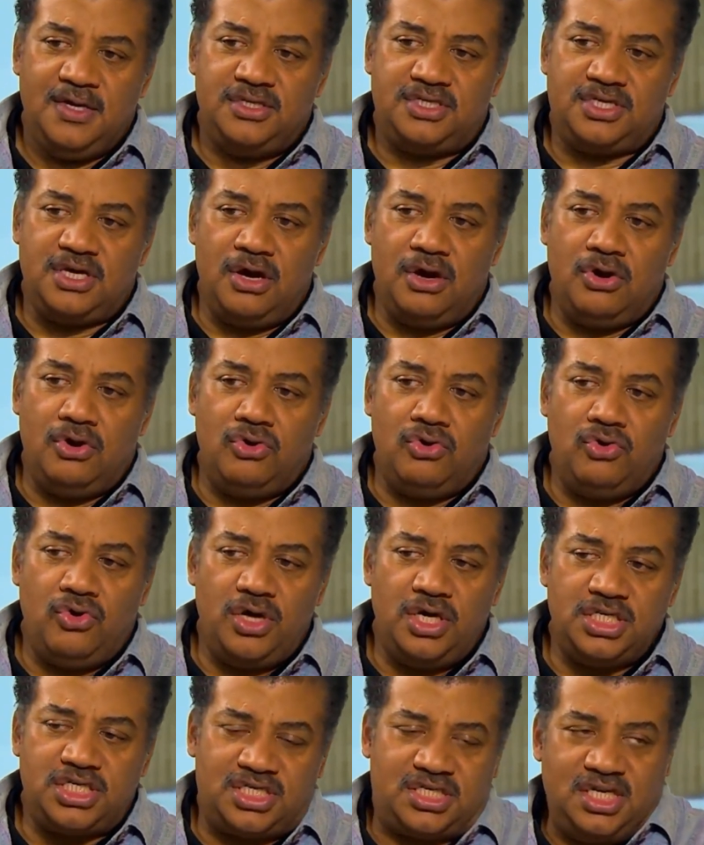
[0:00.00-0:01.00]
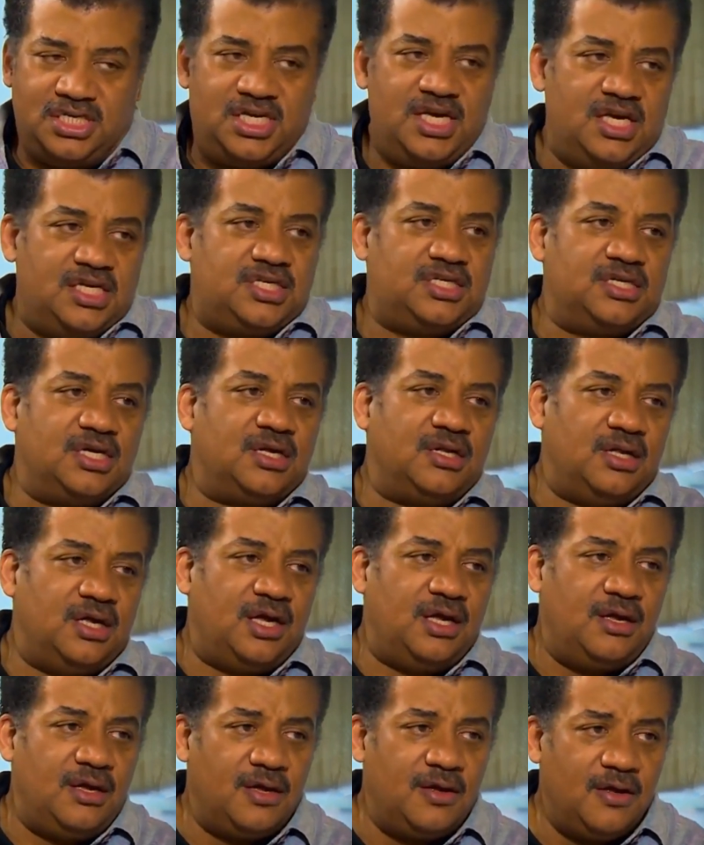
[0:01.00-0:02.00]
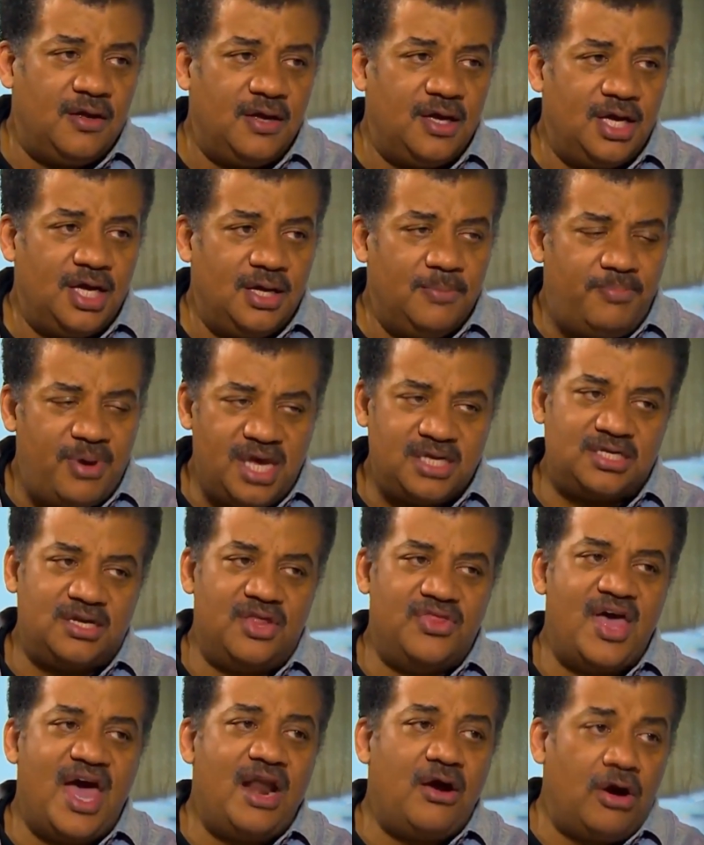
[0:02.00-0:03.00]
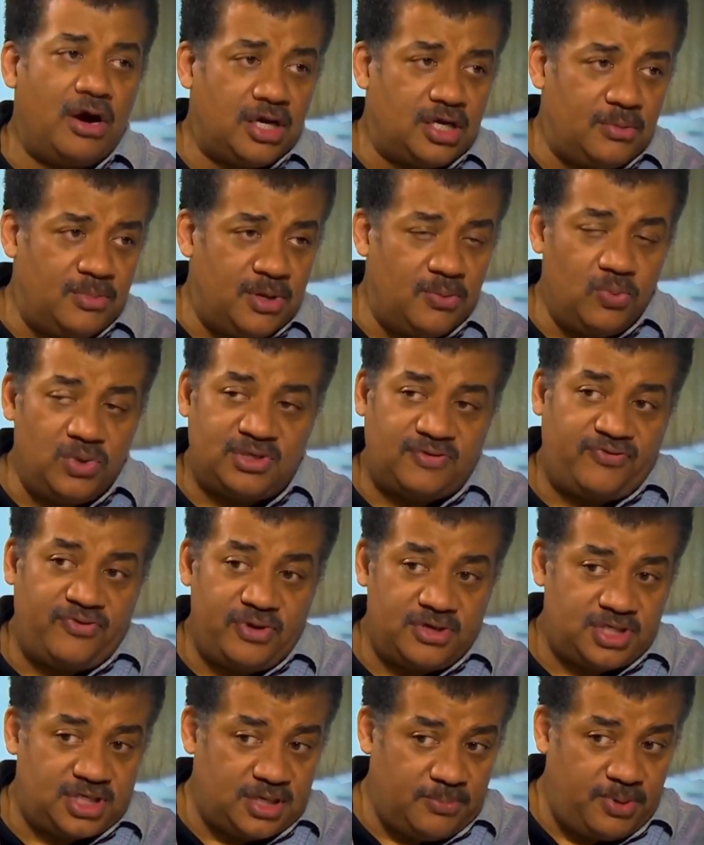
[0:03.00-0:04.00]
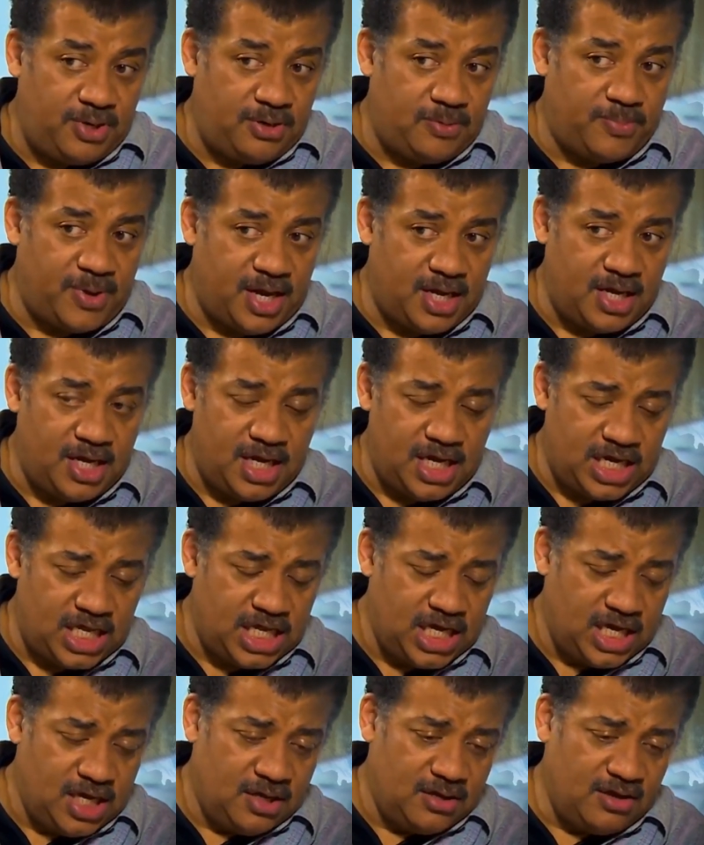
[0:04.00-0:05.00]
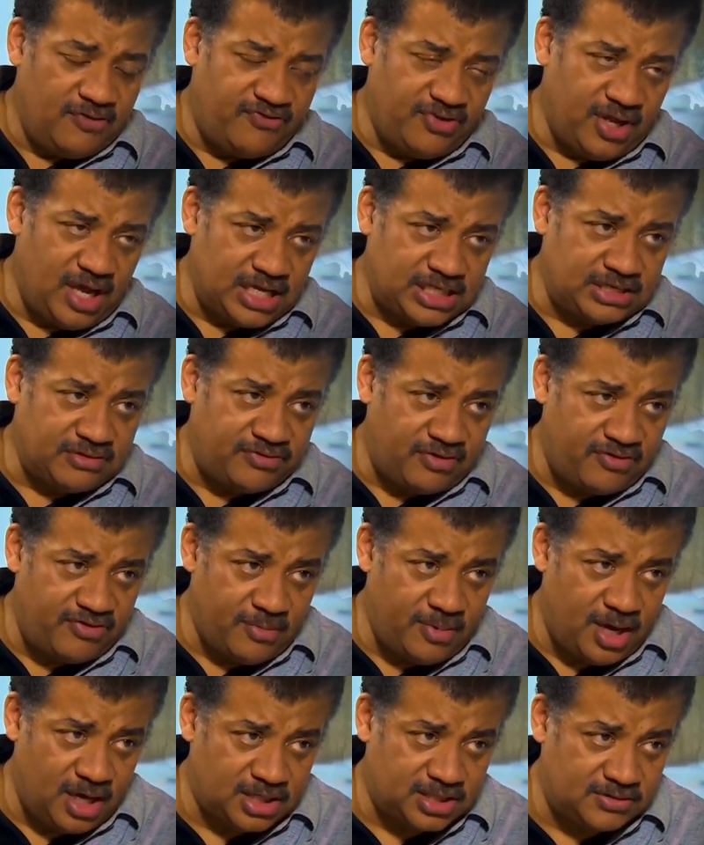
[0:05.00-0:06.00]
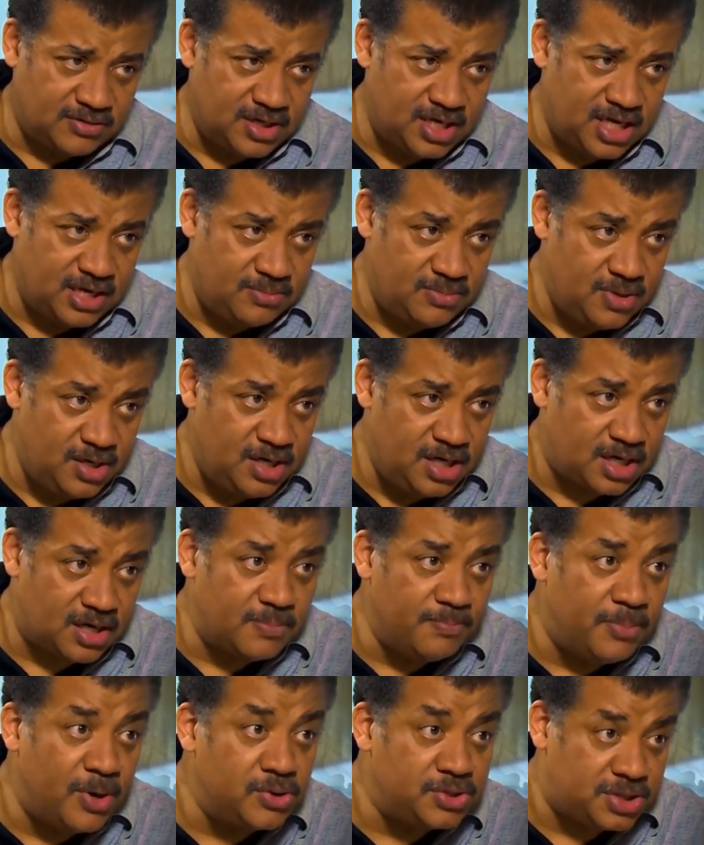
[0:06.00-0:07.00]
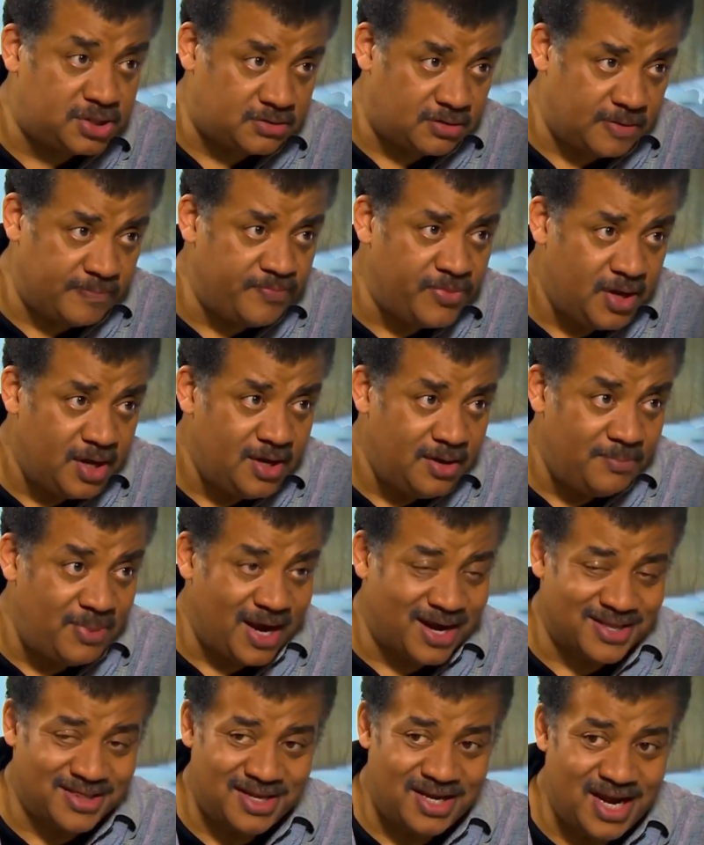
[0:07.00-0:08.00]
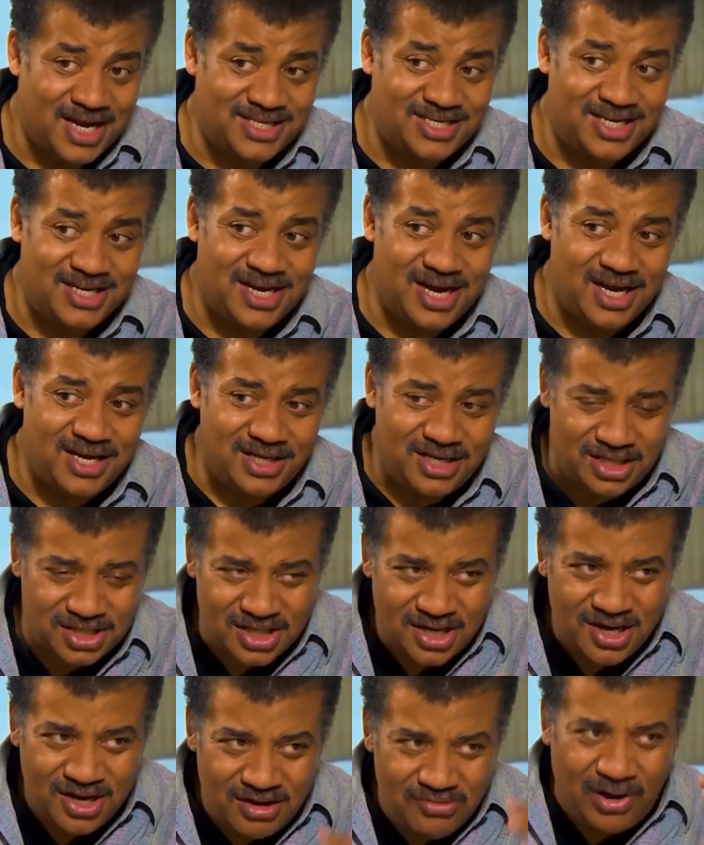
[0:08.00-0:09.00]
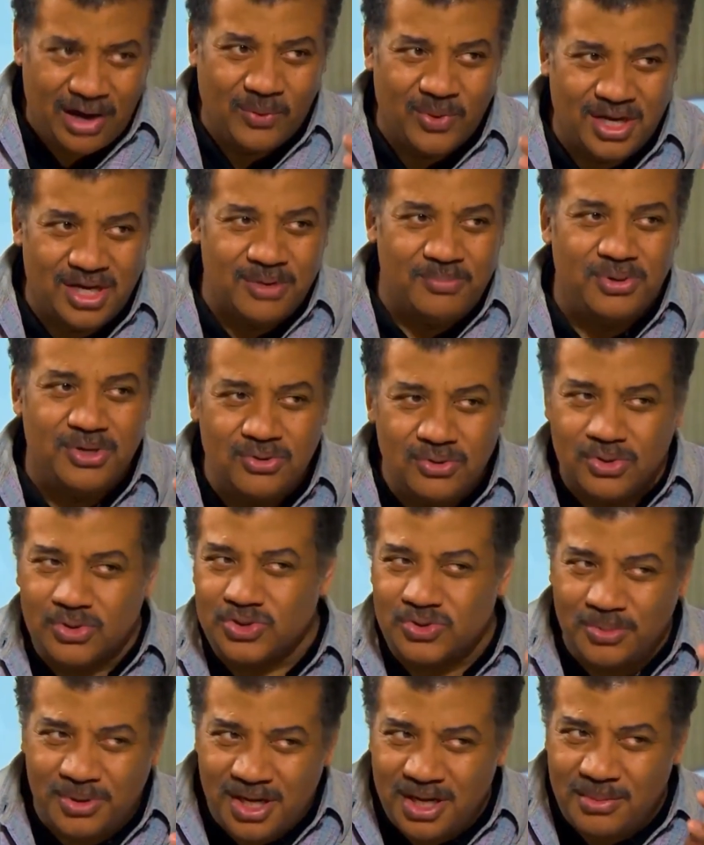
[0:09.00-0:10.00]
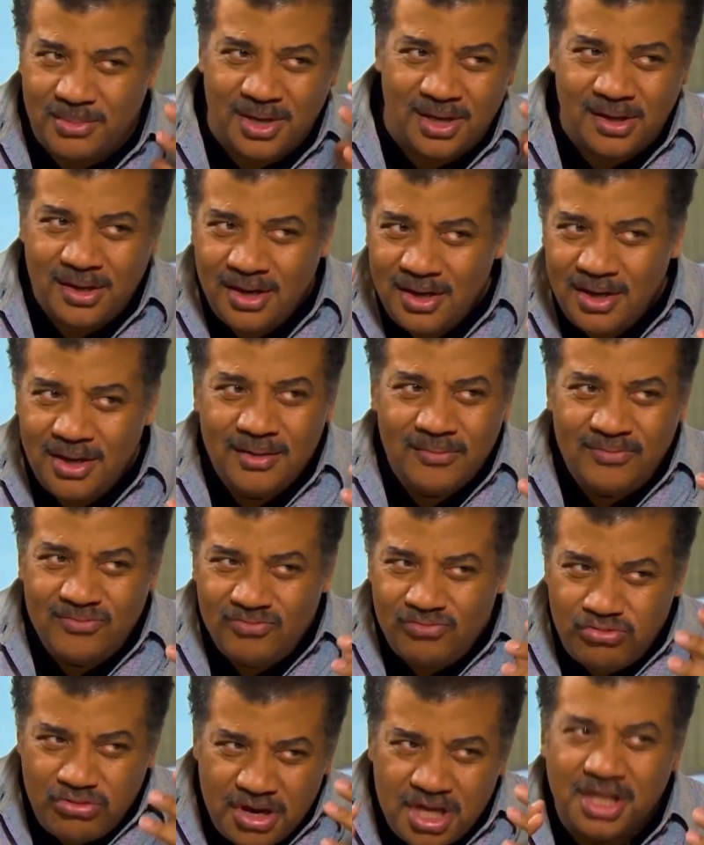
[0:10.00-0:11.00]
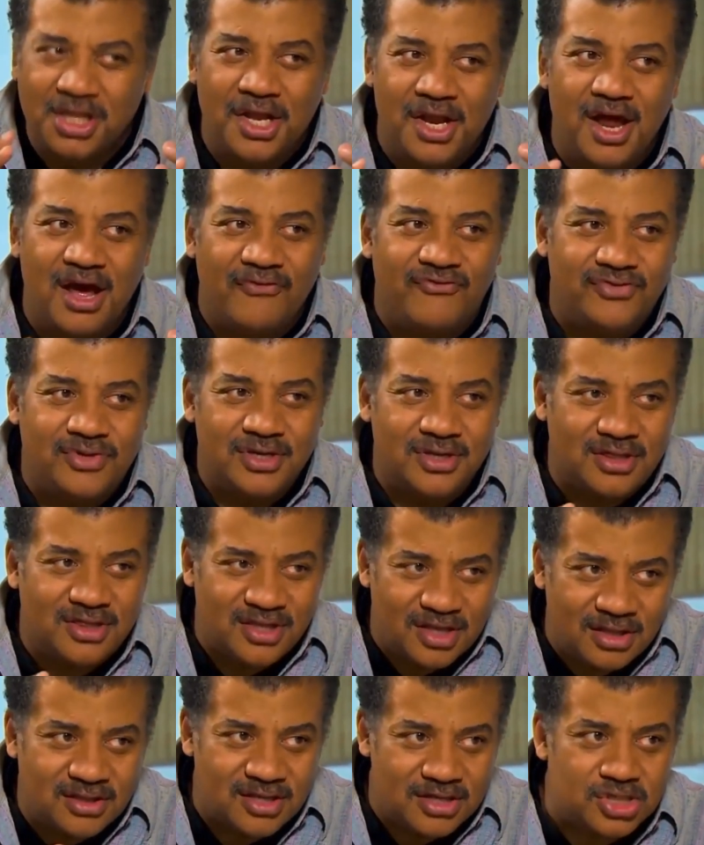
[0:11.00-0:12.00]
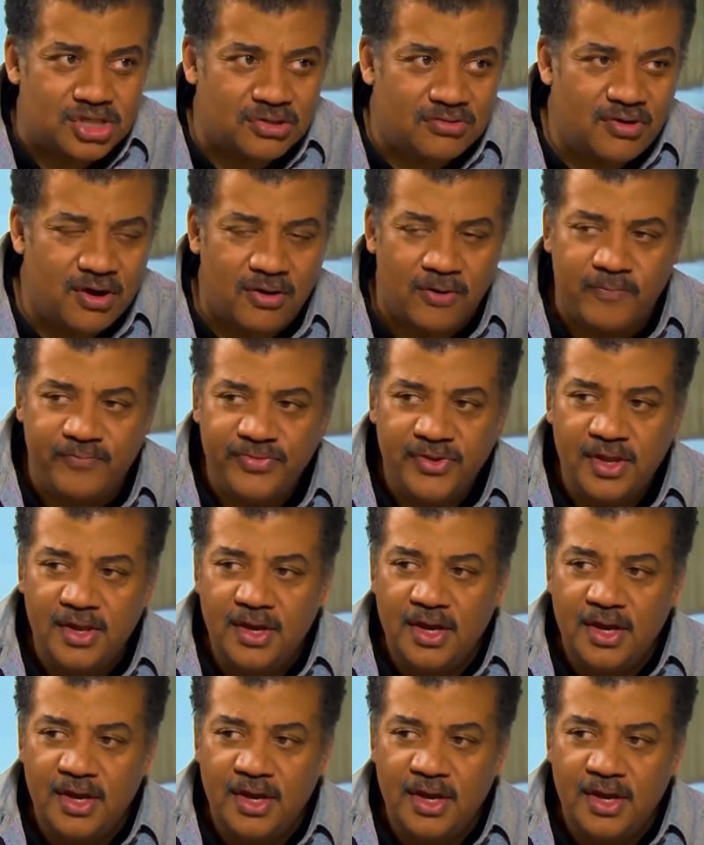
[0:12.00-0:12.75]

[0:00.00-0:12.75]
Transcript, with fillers: So statistically, based on that argument, which first appeared by a, a philosopher from Oxford named Nick Bostrom back in the 1990s, right when computers were becoming real enough to think this through.